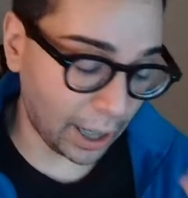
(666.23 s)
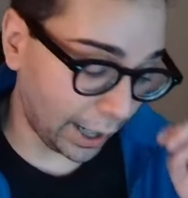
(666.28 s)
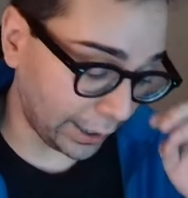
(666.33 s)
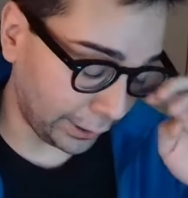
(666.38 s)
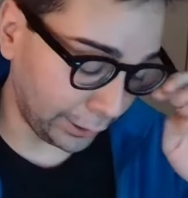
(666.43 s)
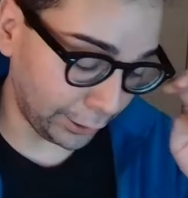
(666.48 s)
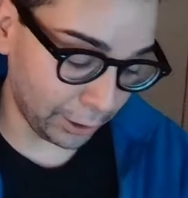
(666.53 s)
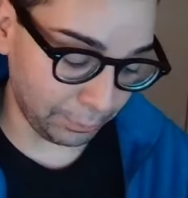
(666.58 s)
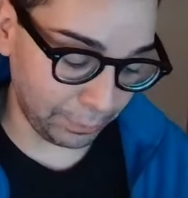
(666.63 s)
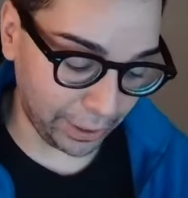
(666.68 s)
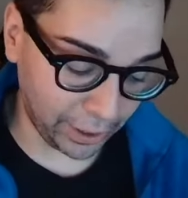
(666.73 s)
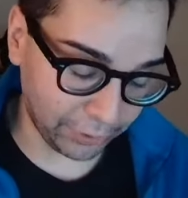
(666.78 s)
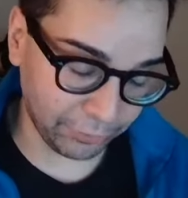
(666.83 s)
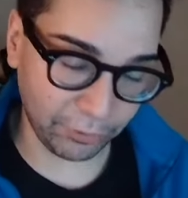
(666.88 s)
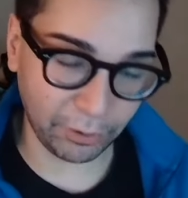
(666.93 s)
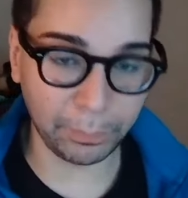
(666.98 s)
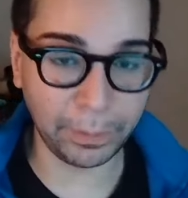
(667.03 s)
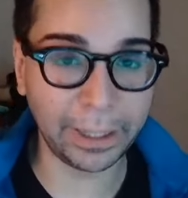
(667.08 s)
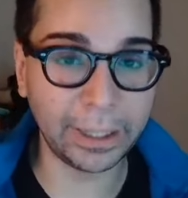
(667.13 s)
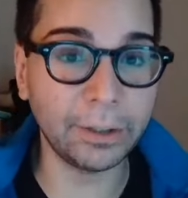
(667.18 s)
I think you're making from
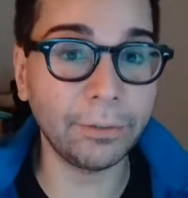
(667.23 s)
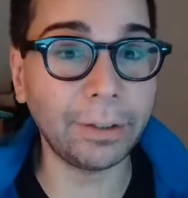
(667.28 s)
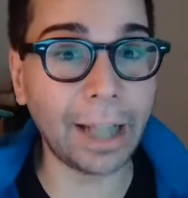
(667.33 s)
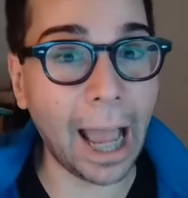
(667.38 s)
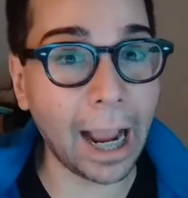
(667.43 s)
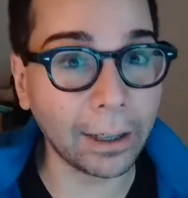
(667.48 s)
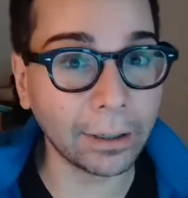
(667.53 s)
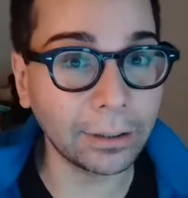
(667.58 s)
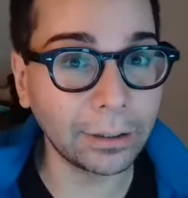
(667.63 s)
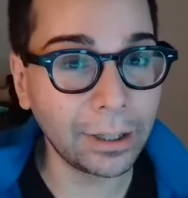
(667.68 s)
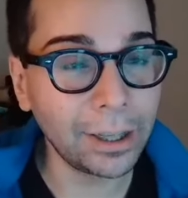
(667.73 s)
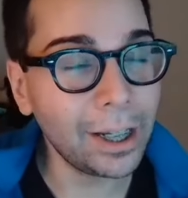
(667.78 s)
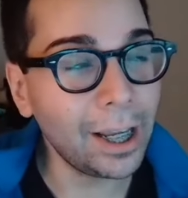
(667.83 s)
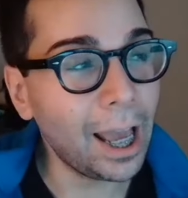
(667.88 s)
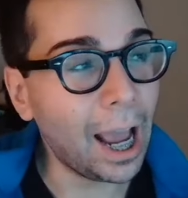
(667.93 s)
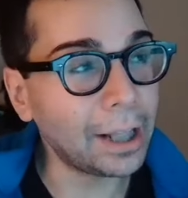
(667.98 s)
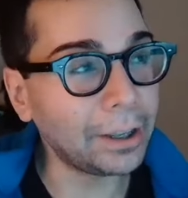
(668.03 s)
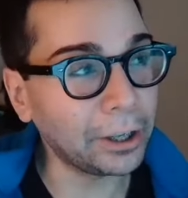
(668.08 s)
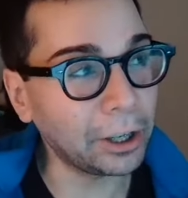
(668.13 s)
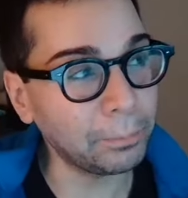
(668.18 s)
a place of lack.
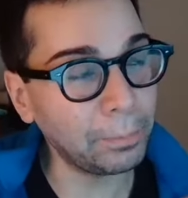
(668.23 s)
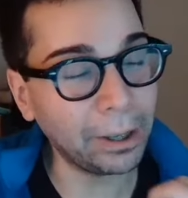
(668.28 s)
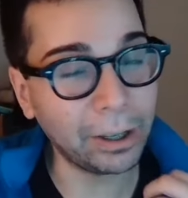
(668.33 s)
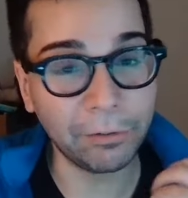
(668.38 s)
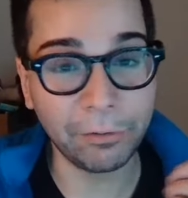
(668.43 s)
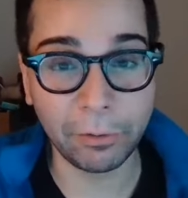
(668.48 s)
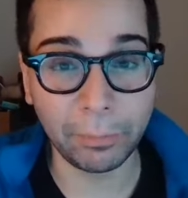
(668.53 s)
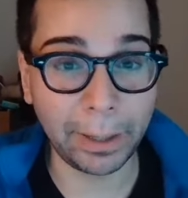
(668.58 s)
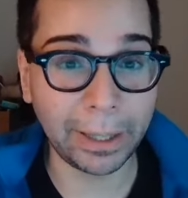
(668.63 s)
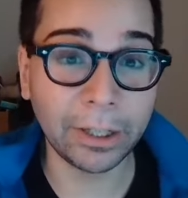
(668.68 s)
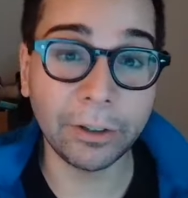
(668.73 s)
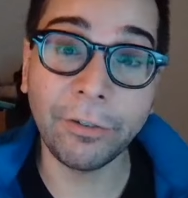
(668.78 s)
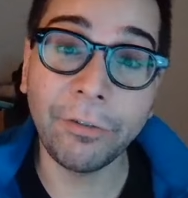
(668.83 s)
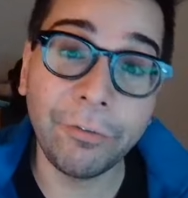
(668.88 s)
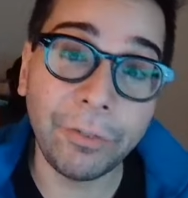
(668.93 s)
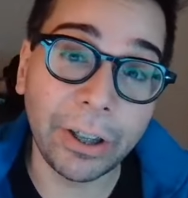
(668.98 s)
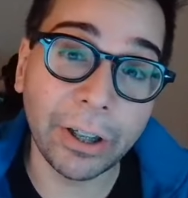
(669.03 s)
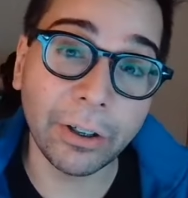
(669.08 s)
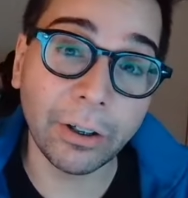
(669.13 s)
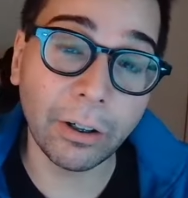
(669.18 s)
I think you're making from a place of
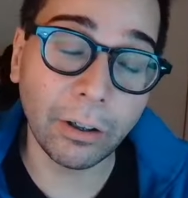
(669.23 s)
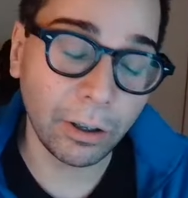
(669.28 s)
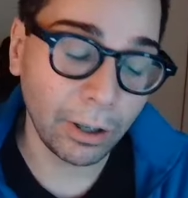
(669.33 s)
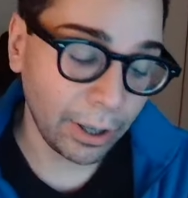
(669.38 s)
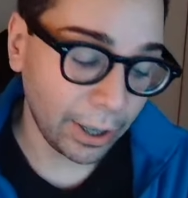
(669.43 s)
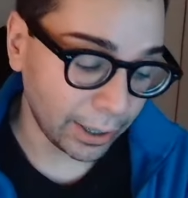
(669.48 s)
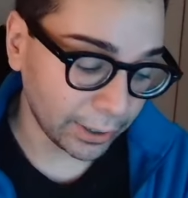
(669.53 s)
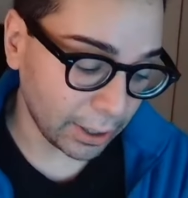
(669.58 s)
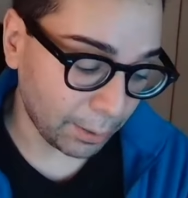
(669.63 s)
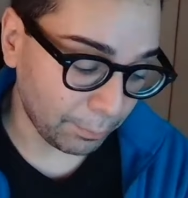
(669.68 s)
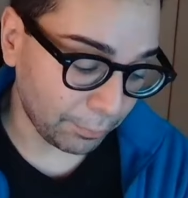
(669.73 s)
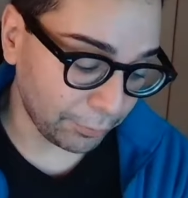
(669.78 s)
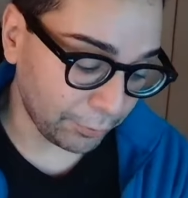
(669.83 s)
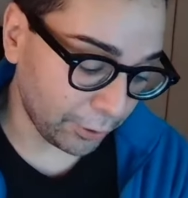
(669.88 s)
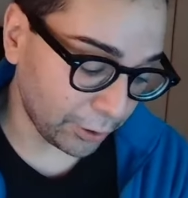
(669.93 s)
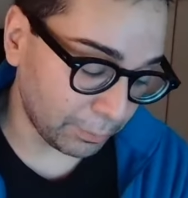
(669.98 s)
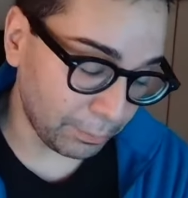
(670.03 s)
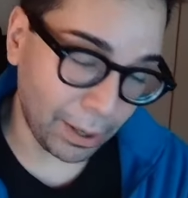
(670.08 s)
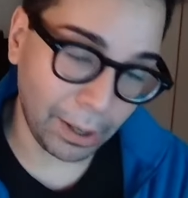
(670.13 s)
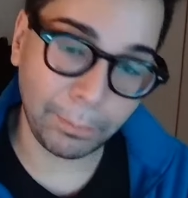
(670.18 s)
fear. Some of
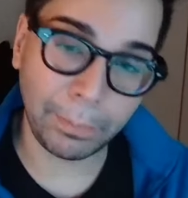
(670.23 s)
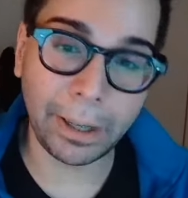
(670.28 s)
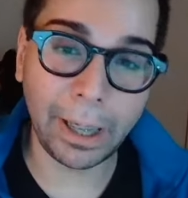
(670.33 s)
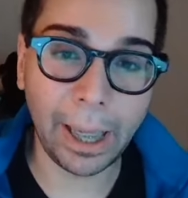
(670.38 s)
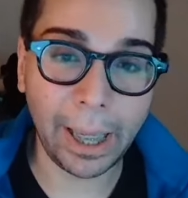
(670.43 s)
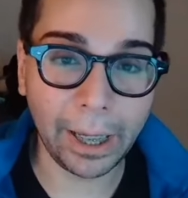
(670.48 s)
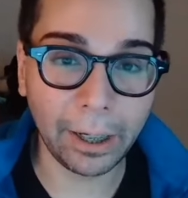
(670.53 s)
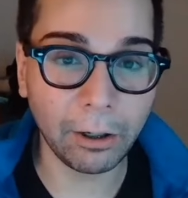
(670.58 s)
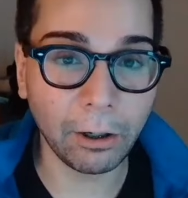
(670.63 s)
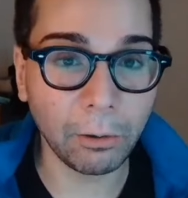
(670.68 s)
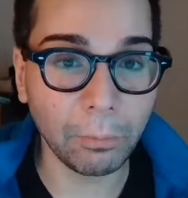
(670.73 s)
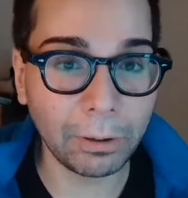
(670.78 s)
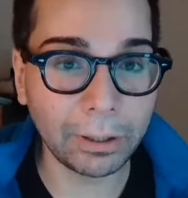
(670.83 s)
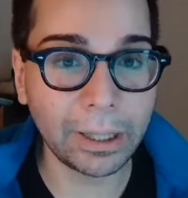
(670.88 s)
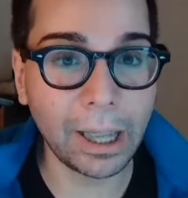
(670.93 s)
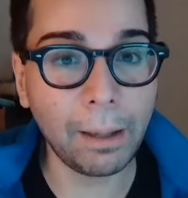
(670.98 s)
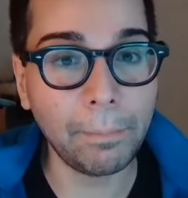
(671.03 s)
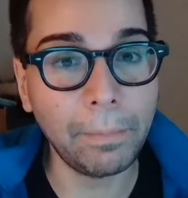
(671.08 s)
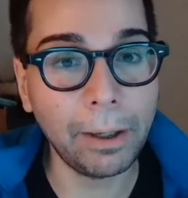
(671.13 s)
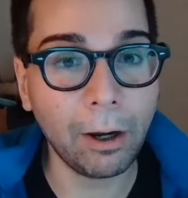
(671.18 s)
you may be anger,
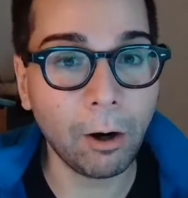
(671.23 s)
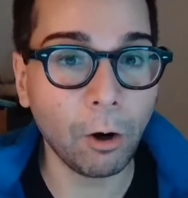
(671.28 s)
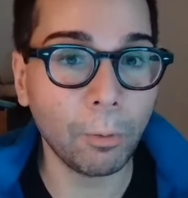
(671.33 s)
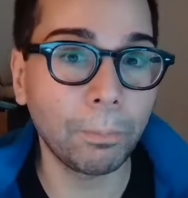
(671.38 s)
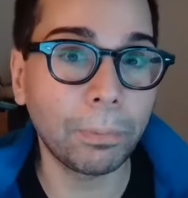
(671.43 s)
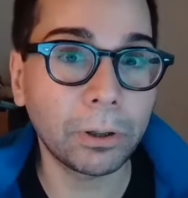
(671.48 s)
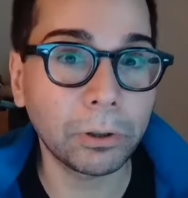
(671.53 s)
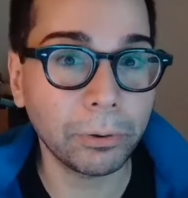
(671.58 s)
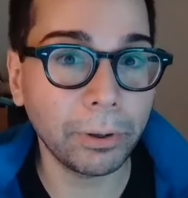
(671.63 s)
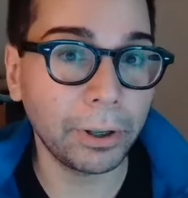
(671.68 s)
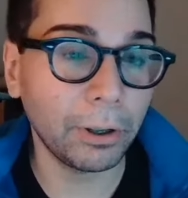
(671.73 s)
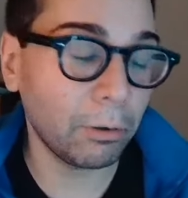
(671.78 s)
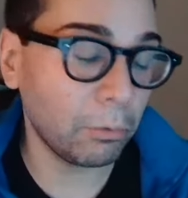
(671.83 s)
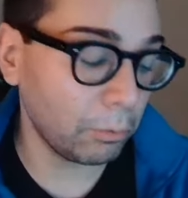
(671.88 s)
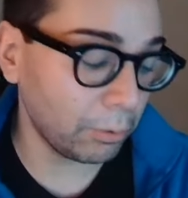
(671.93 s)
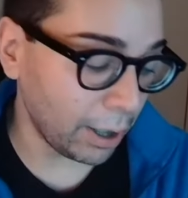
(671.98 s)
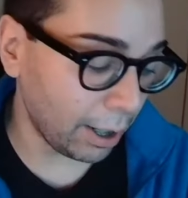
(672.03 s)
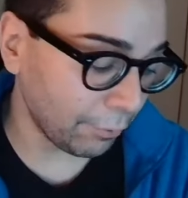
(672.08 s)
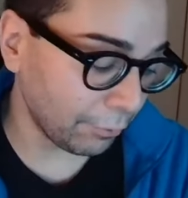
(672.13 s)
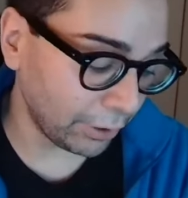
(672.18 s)
resentment, or betrayal,
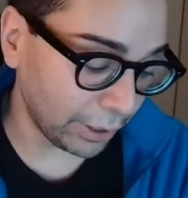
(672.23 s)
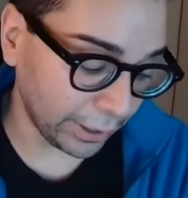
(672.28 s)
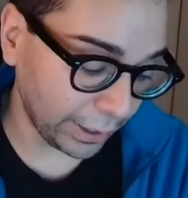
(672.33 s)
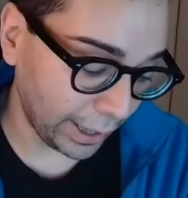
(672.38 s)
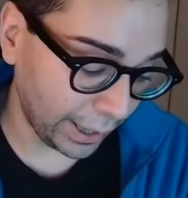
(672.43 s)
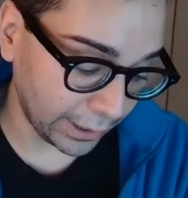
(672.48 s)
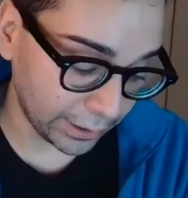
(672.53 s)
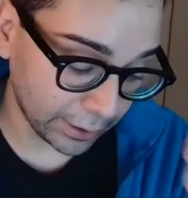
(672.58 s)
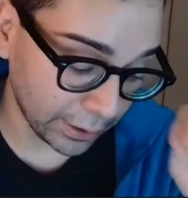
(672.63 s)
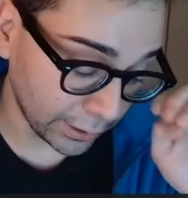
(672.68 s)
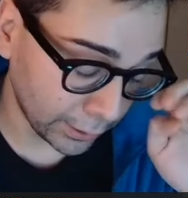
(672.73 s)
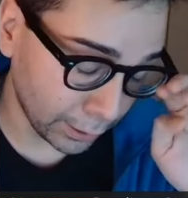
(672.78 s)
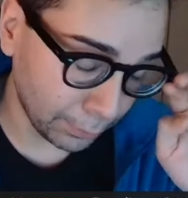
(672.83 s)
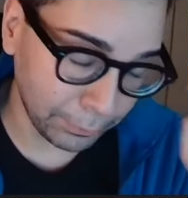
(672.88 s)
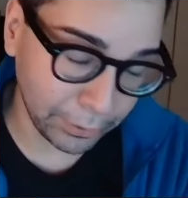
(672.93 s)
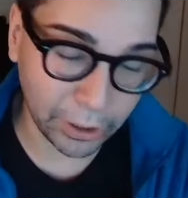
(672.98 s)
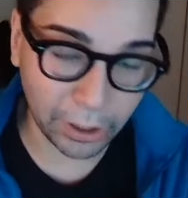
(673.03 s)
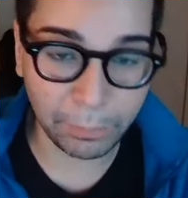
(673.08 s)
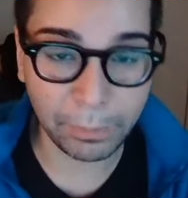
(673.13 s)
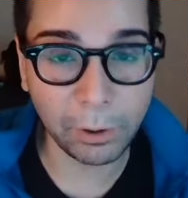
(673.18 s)
whatever the case is. Some of
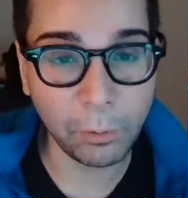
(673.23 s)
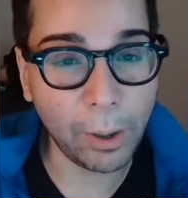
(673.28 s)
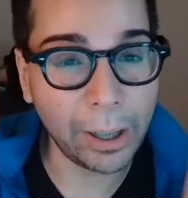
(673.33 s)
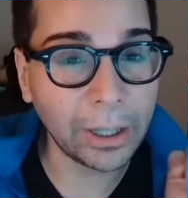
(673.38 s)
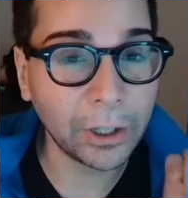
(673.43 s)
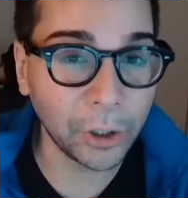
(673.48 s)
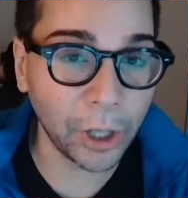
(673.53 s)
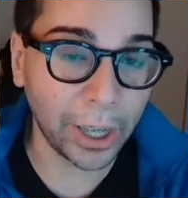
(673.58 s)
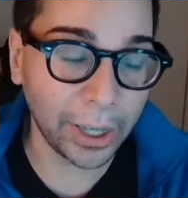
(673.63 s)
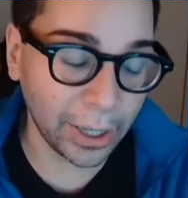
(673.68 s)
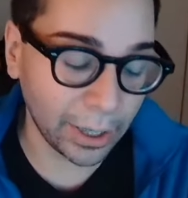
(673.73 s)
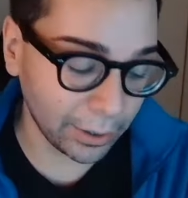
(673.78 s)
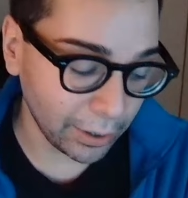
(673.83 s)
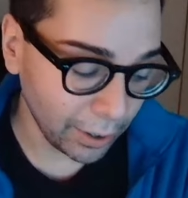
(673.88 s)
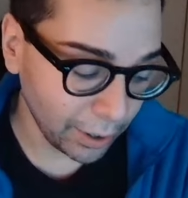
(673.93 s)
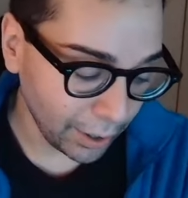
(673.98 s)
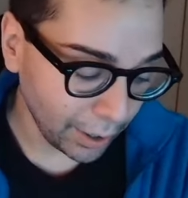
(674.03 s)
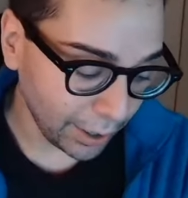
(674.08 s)
you can be quite jaded.